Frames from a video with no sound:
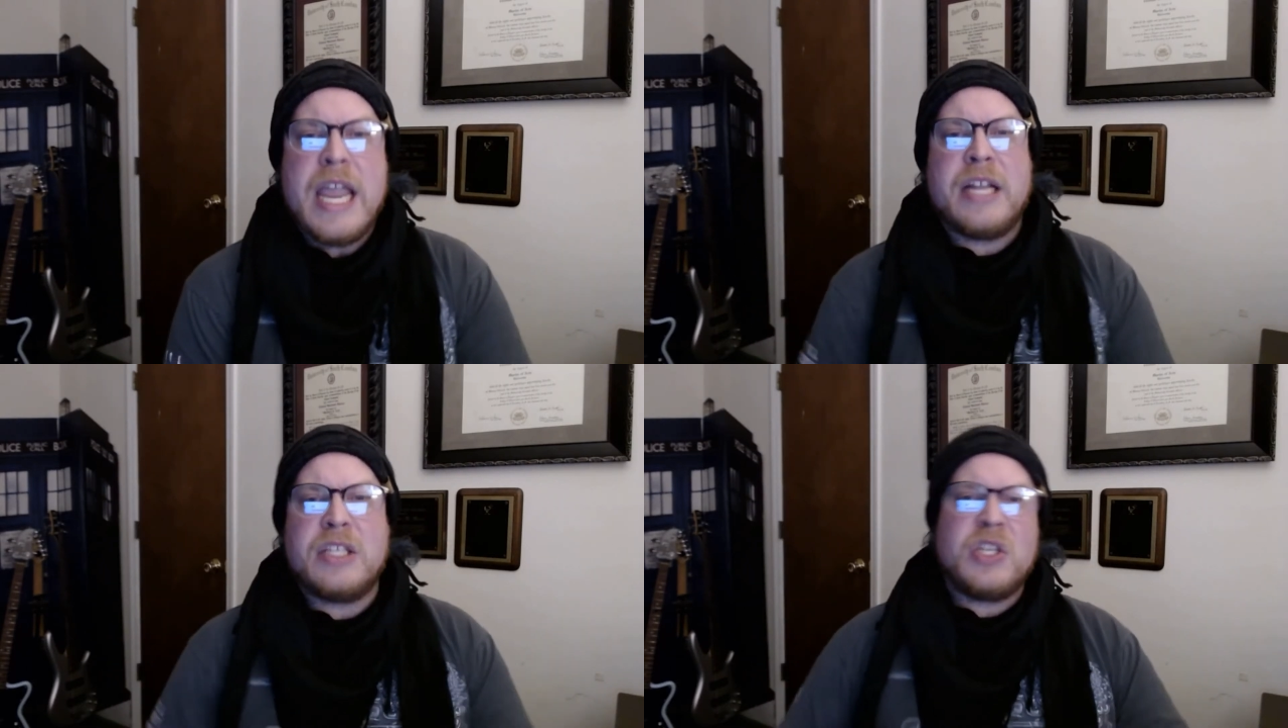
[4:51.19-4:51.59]

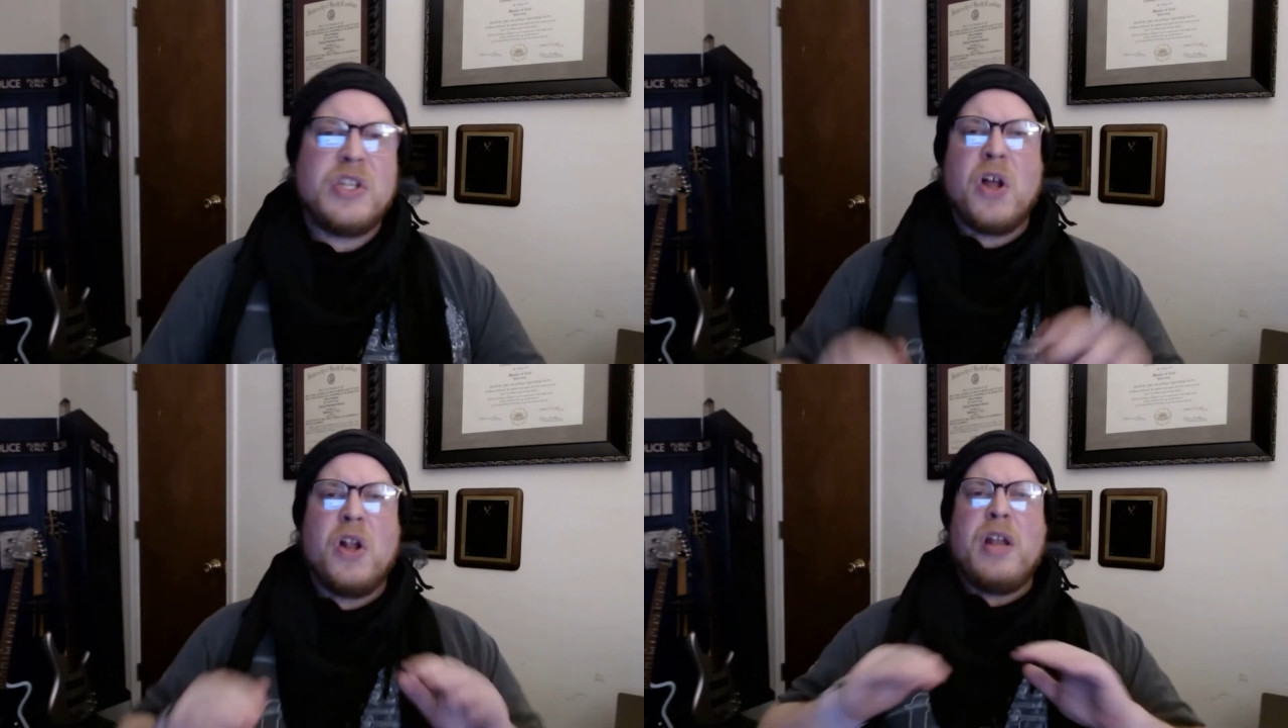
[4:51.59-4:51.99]
It is
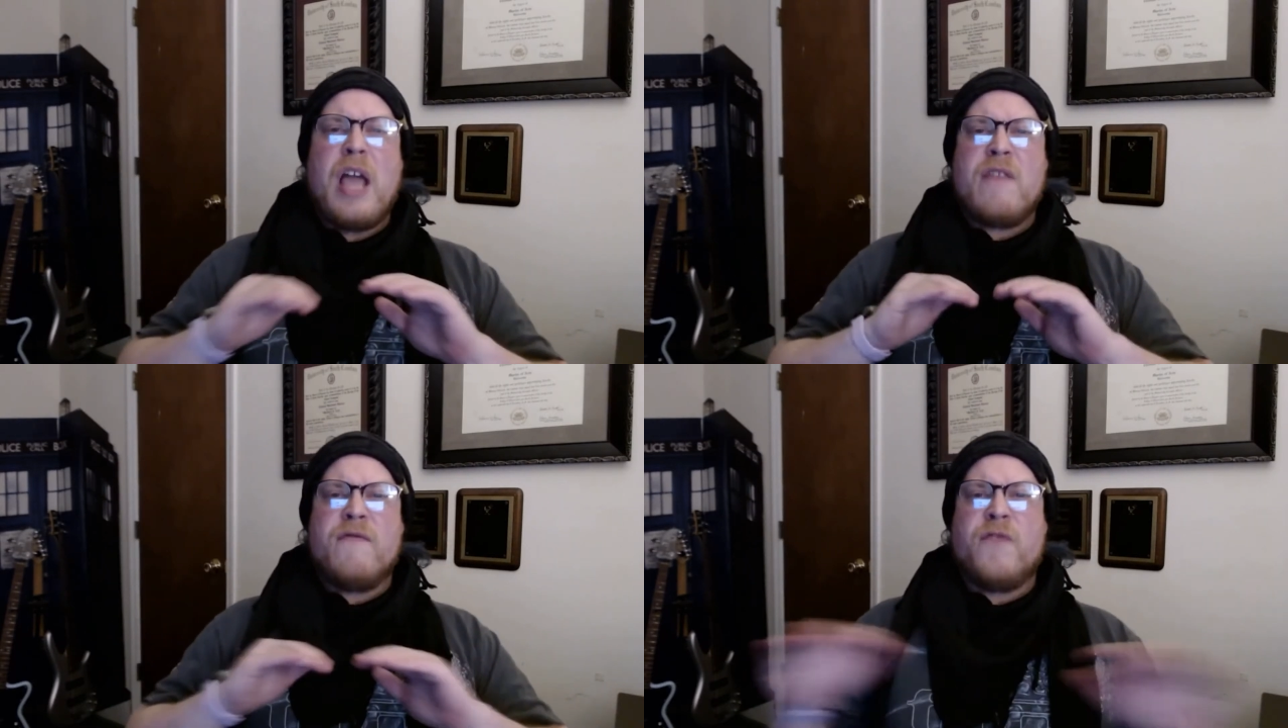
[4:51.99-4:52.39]
null
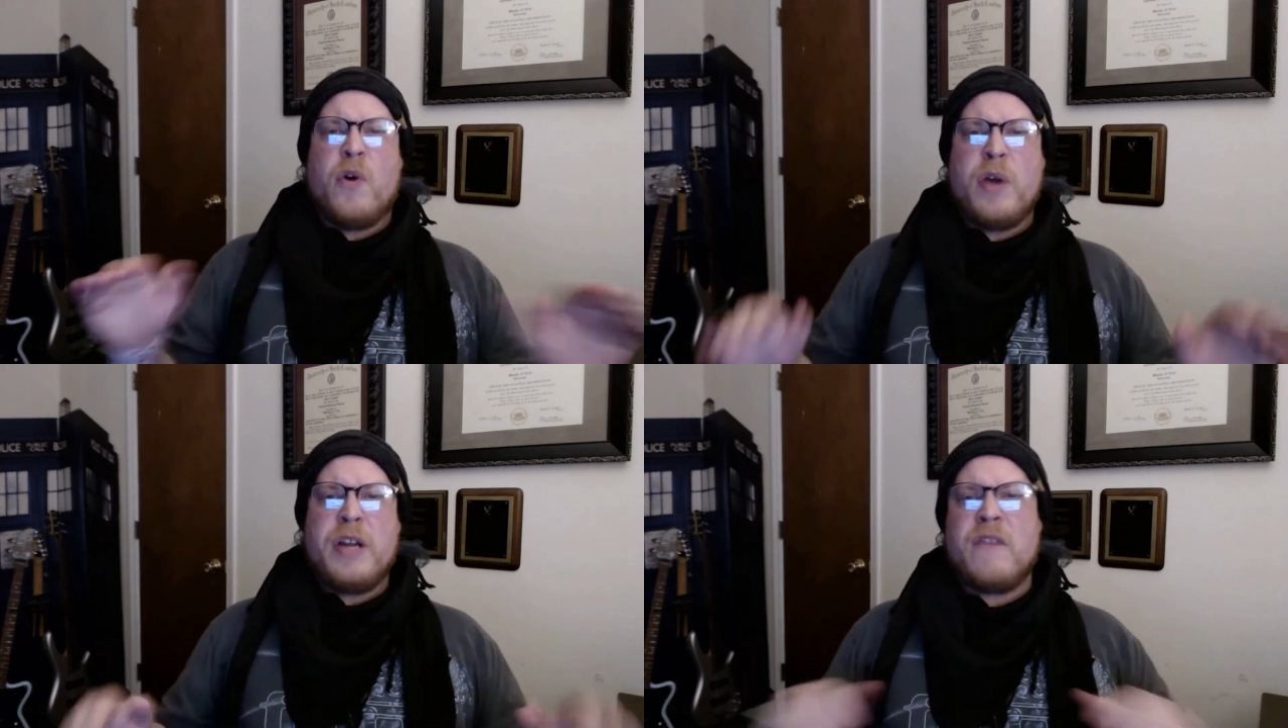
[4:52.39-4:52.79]
and
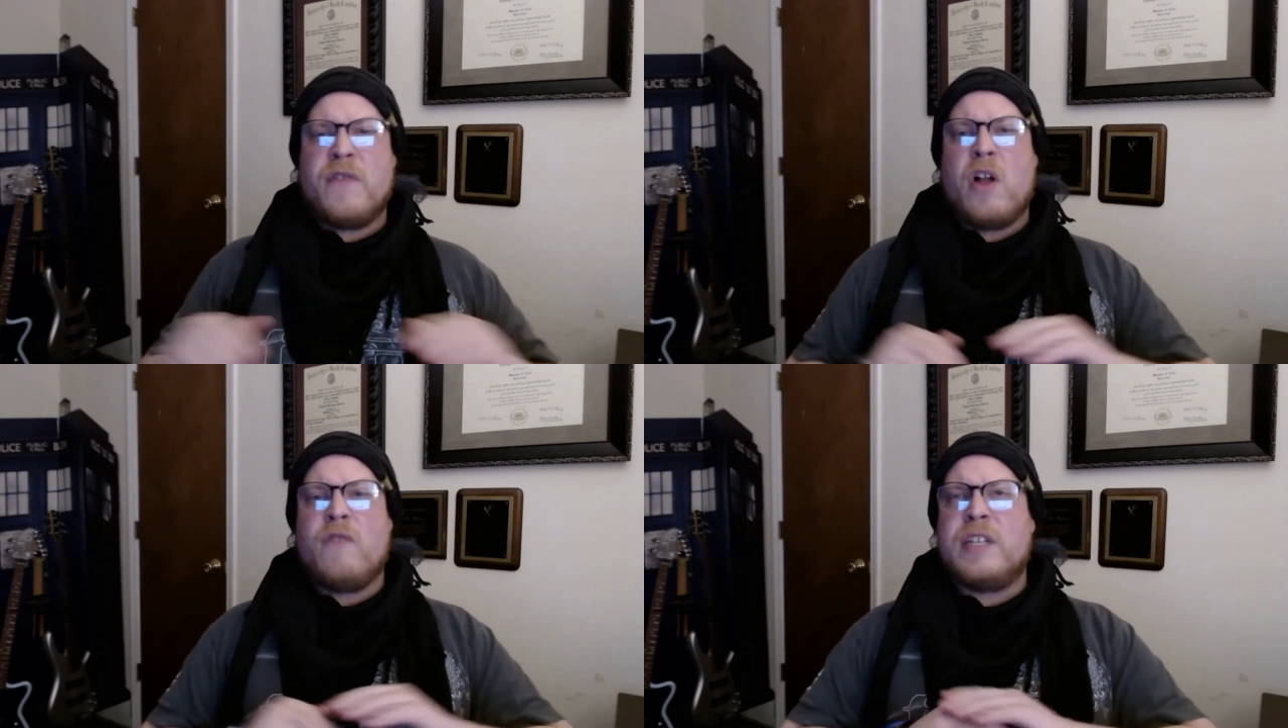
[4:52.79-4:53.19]
void
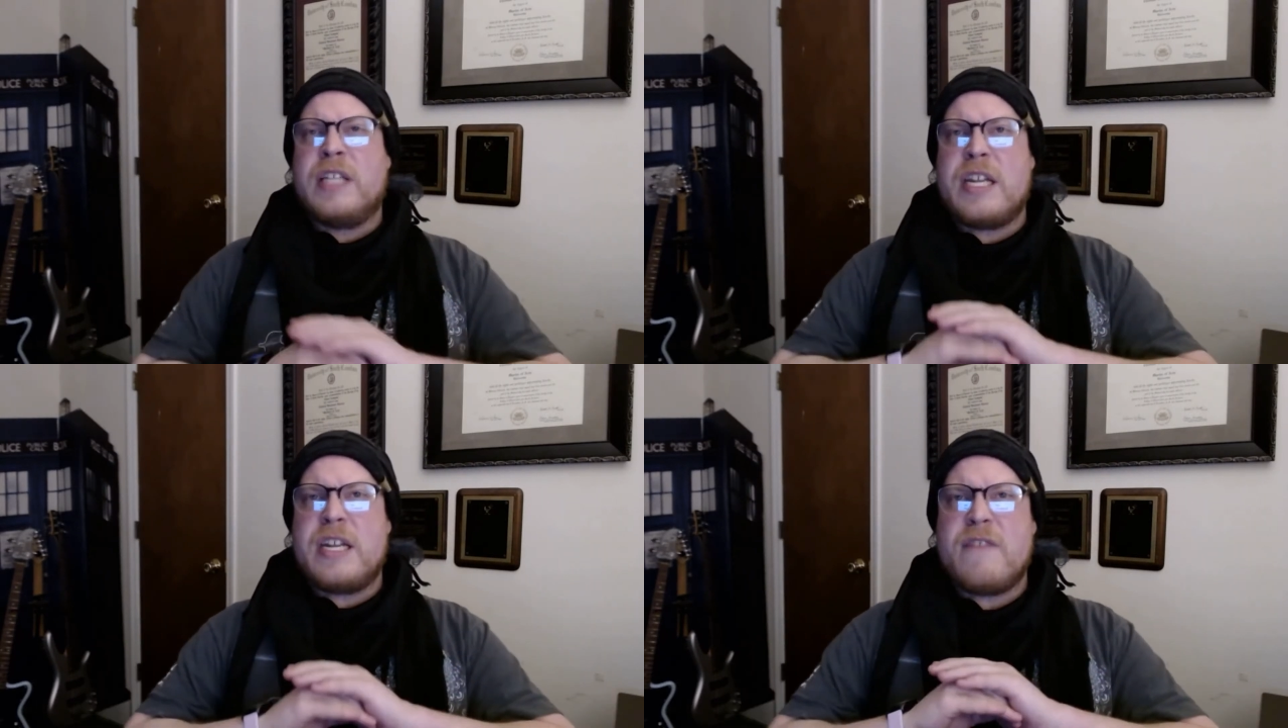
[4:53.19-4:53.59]
of all
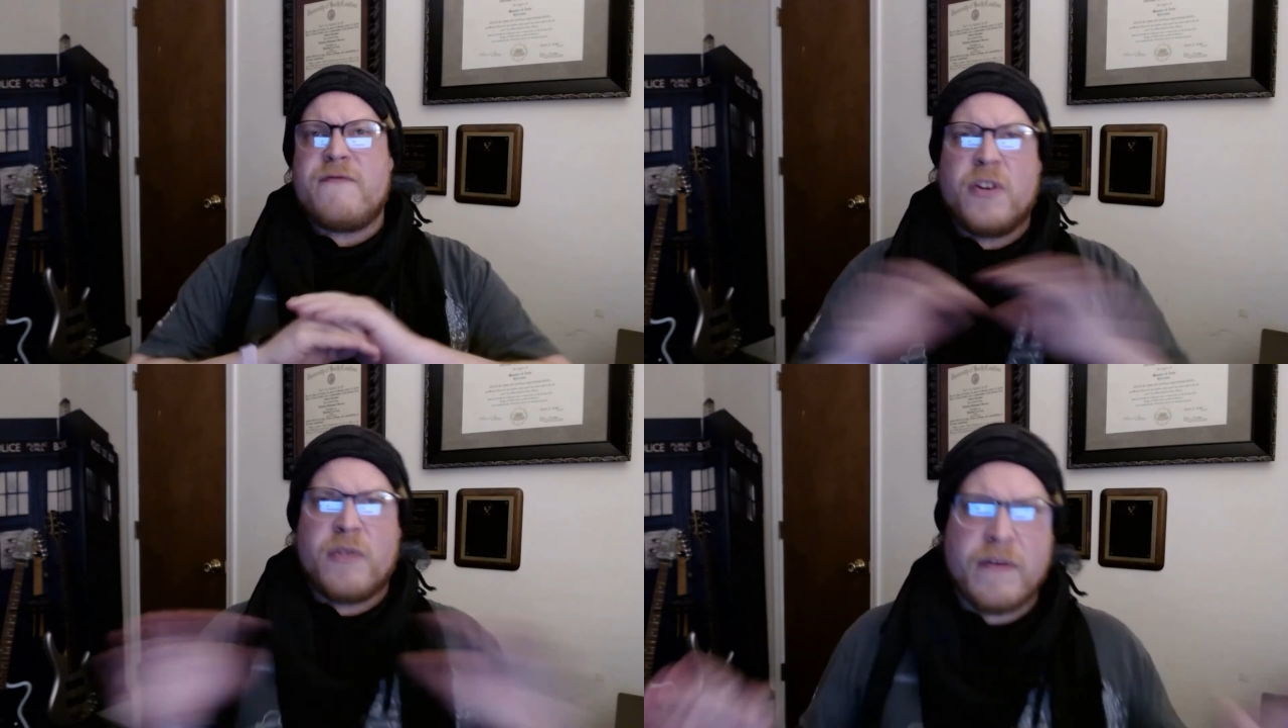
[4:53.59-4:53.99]

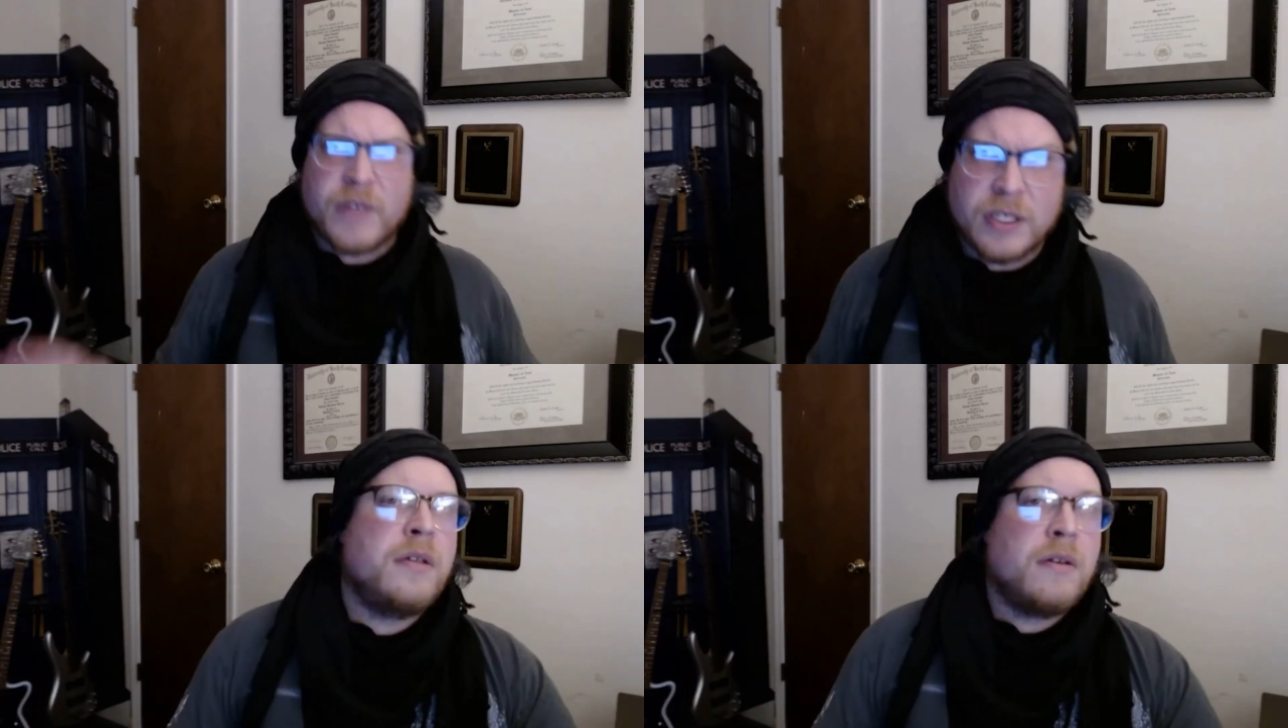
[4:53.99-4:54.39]
validity
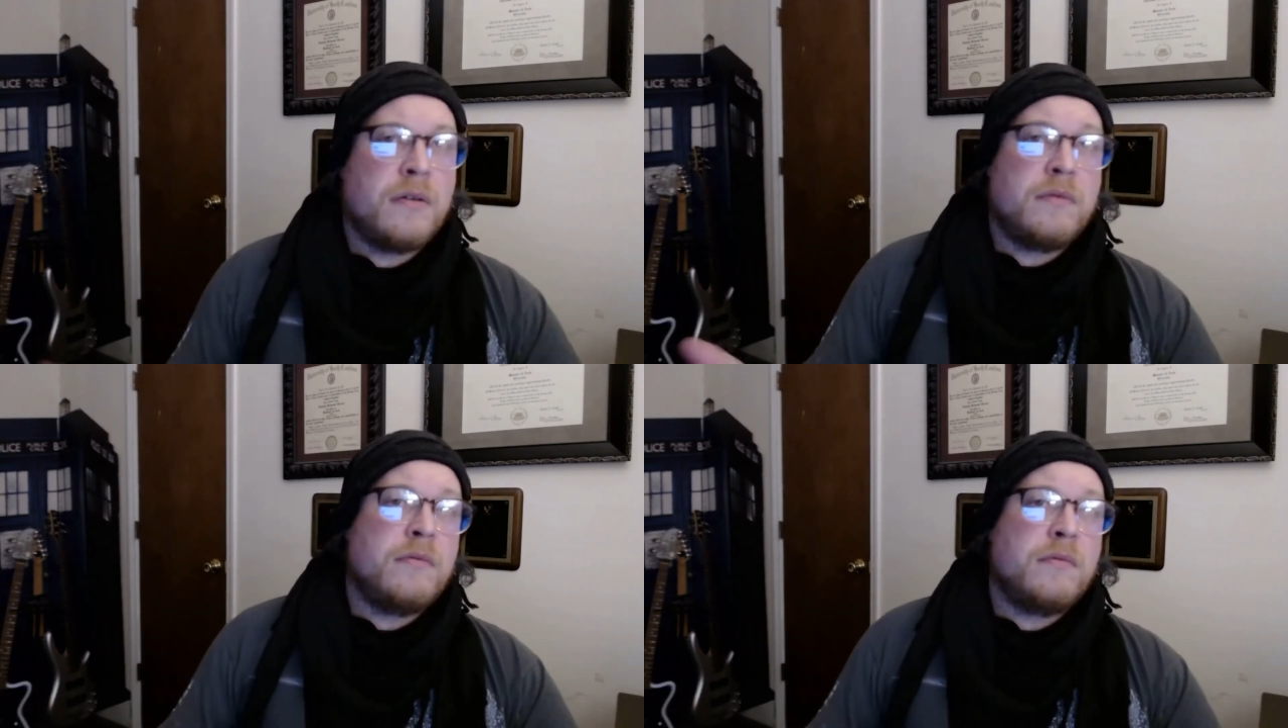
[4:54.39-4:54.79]
forever. So,